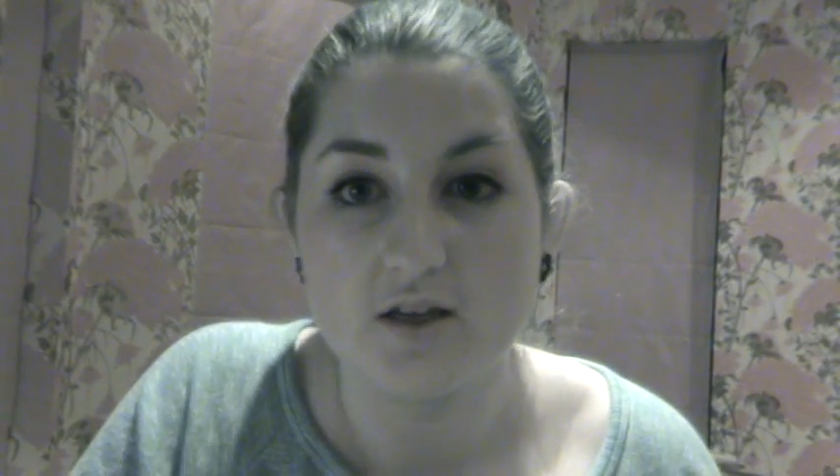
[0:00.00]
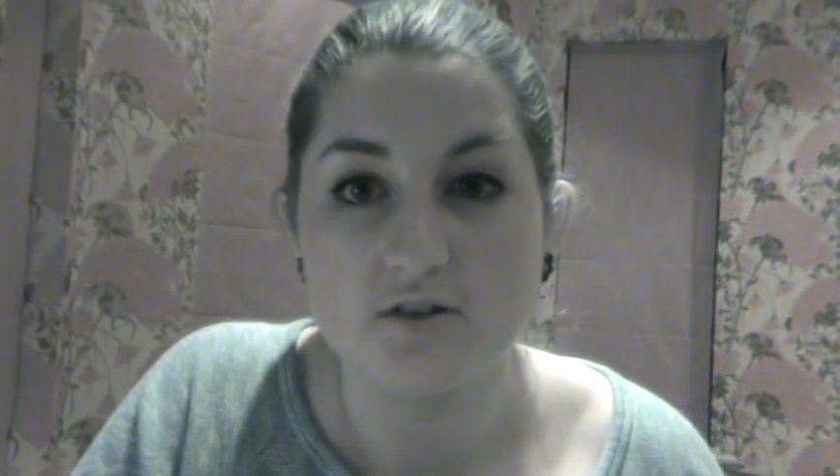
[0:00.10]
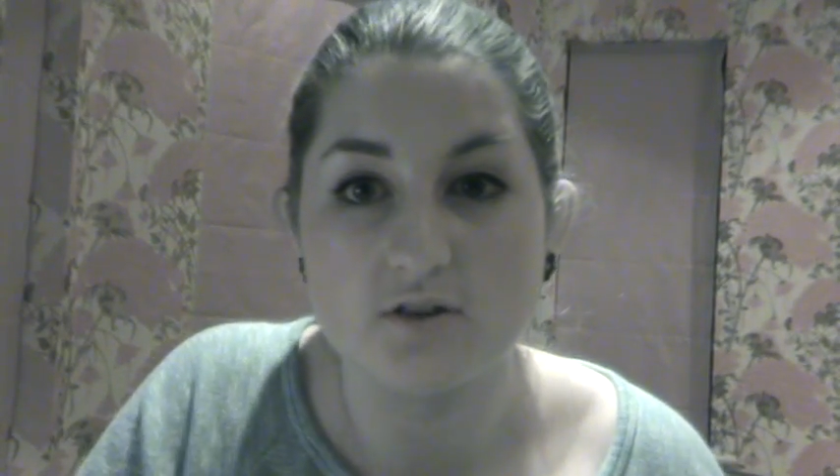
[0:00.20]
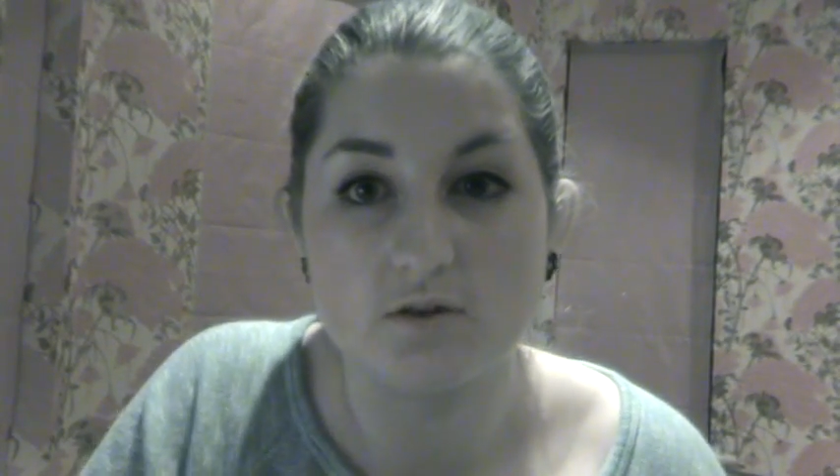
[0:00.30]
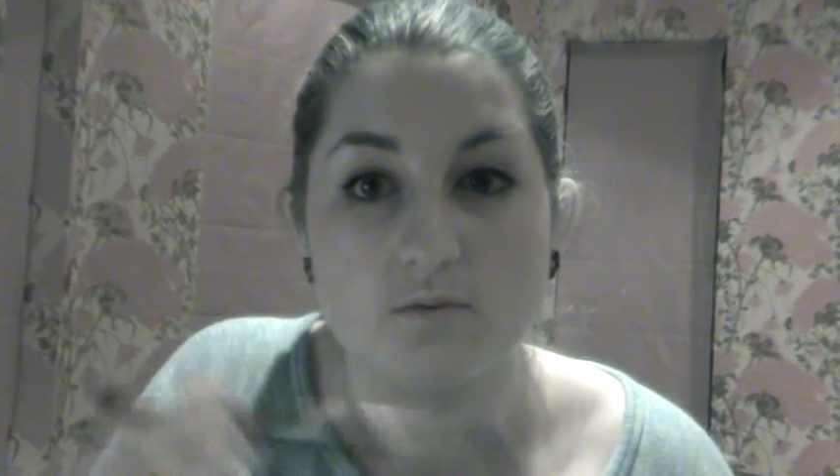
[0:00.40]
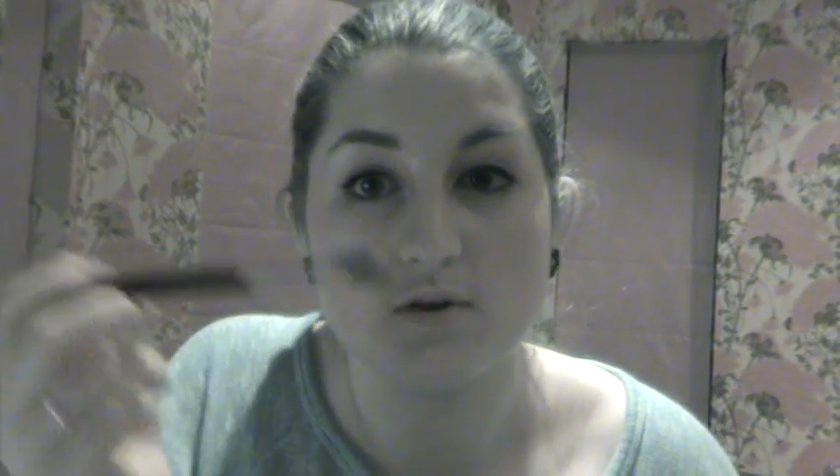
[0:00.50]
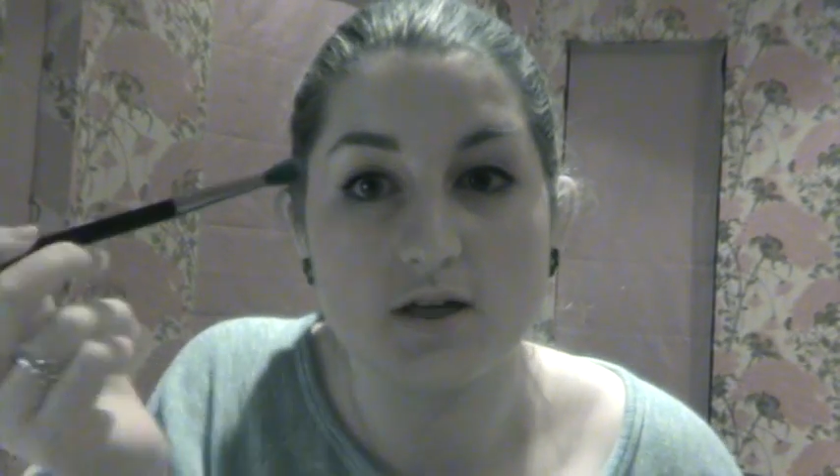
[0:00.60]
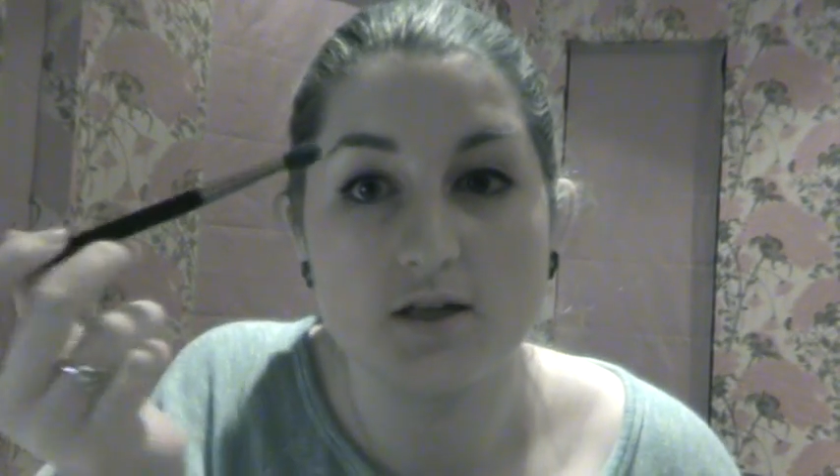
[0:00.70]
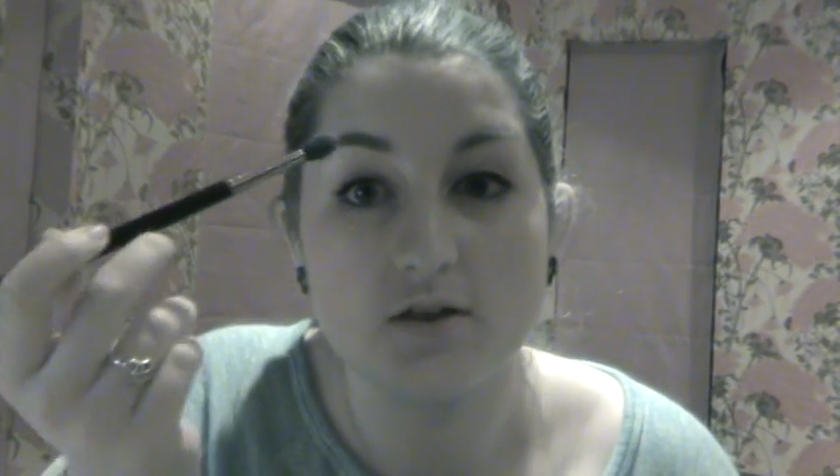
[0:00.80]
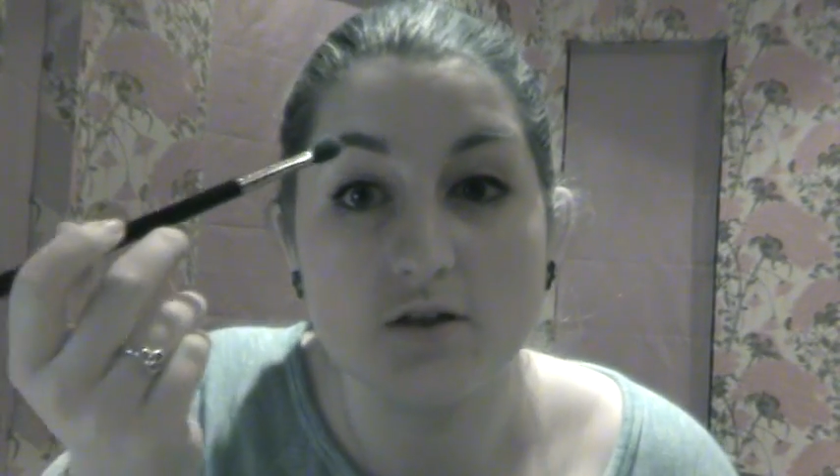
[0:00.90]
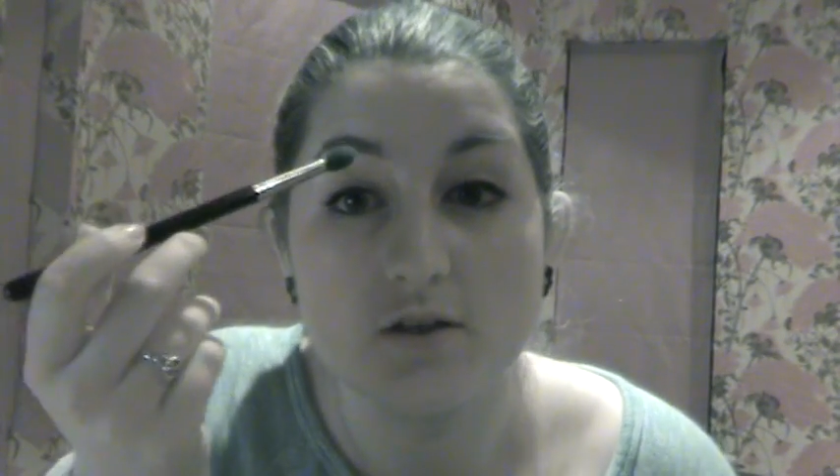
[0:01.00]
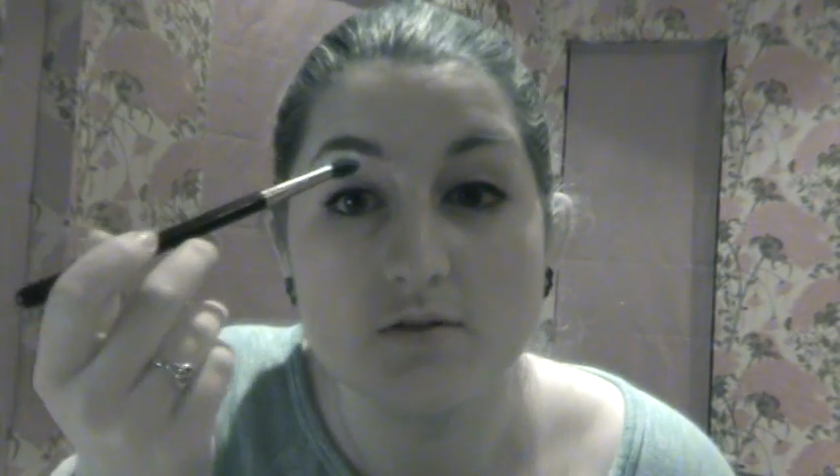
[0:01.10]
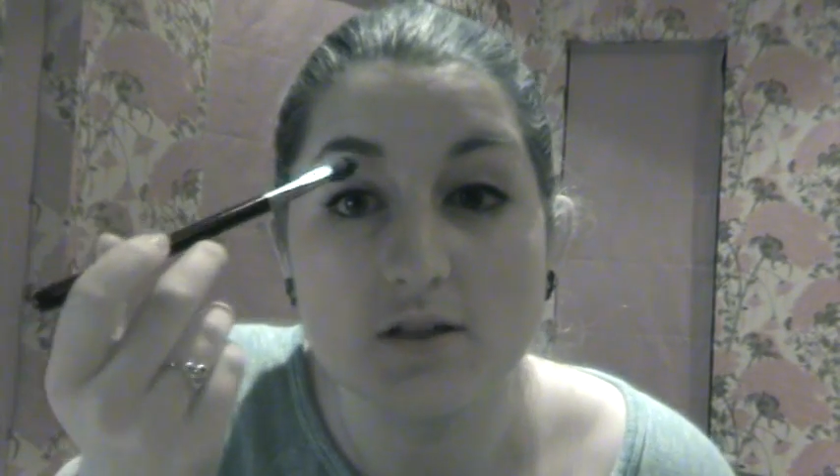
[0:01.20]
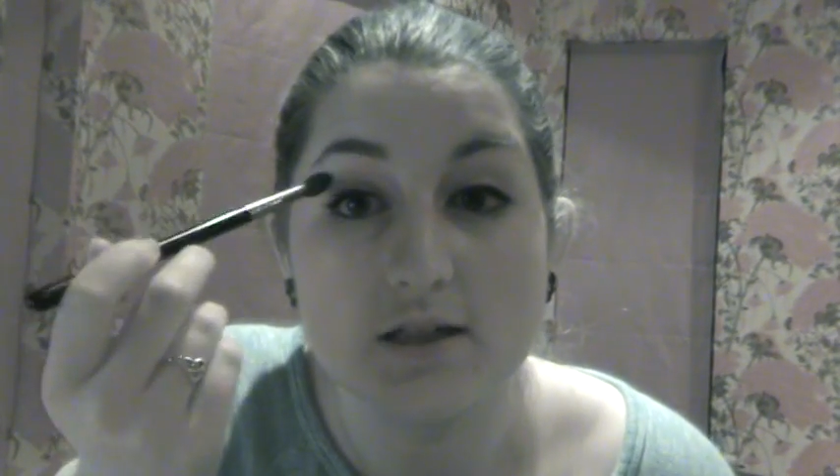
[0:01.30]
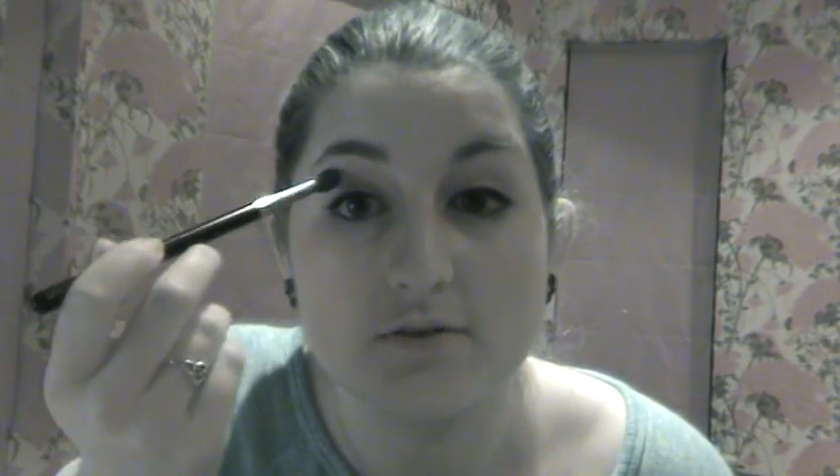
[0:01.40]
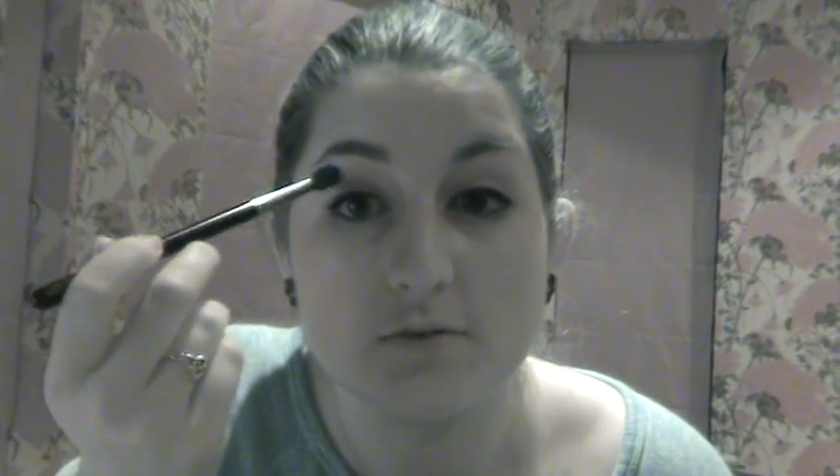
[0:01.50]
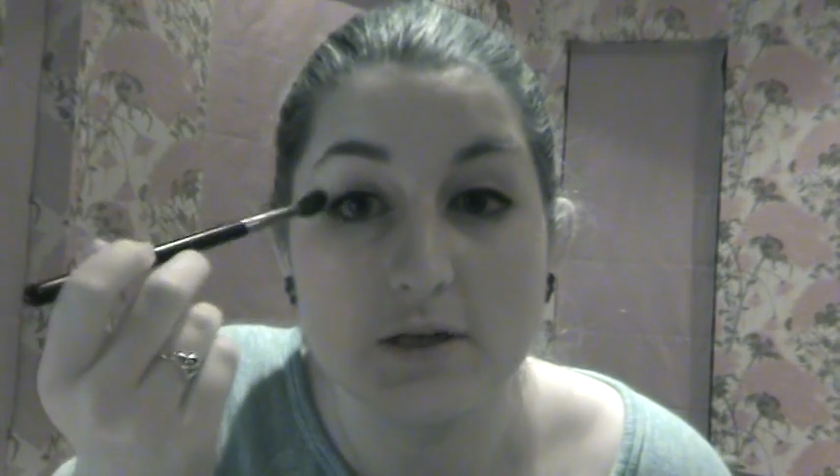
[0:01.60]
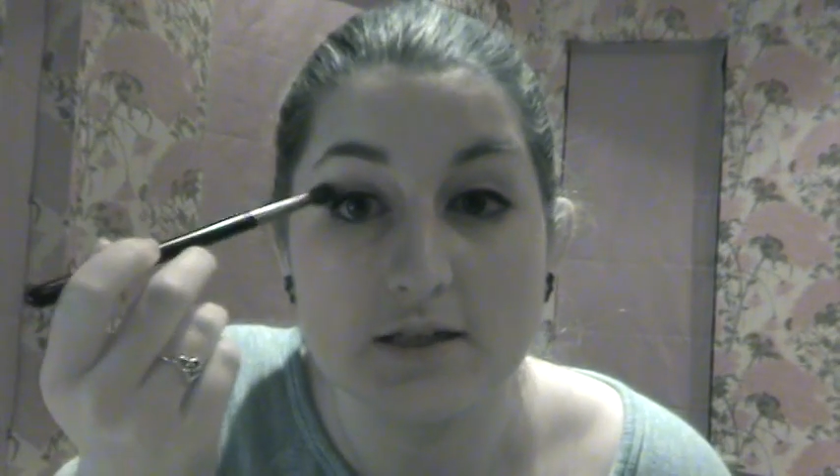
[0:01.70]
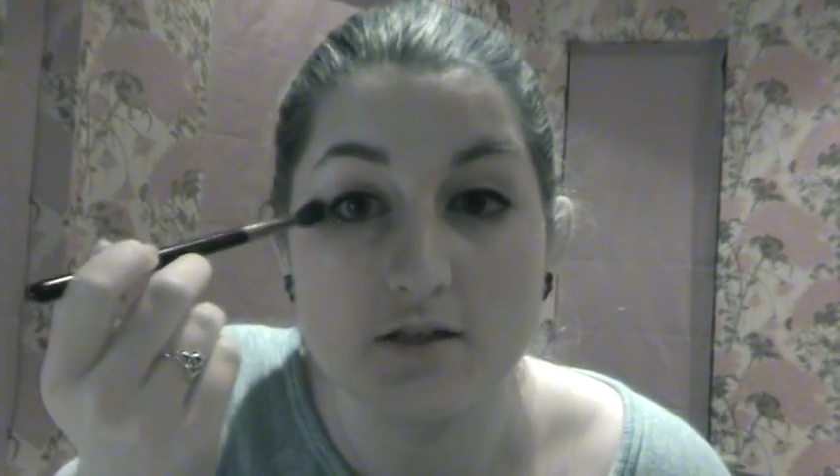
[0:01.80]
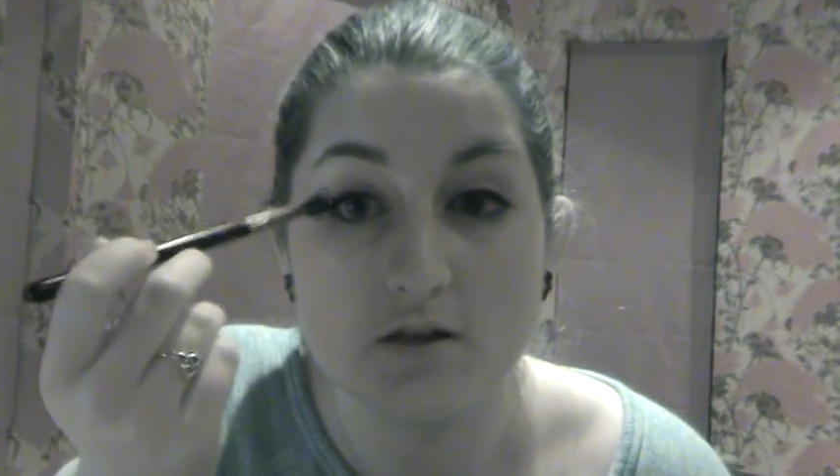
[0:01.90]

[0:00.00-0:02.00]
So you can use it like for blending